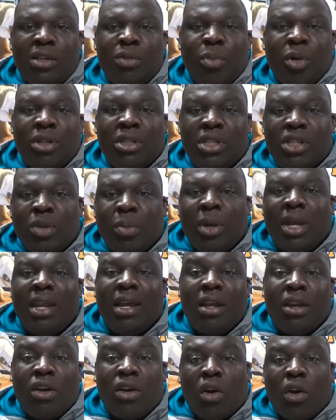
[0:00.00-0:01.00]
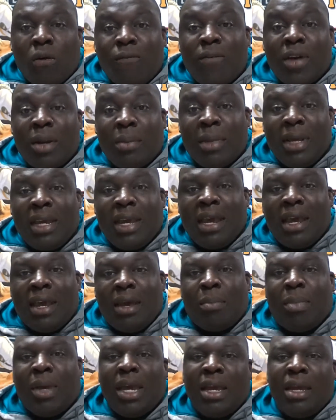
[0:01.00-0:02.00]
participating in a GoFundMe
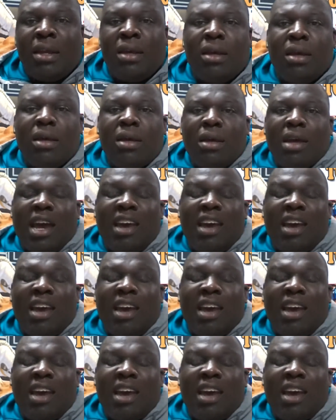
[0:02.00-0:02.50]
campaign.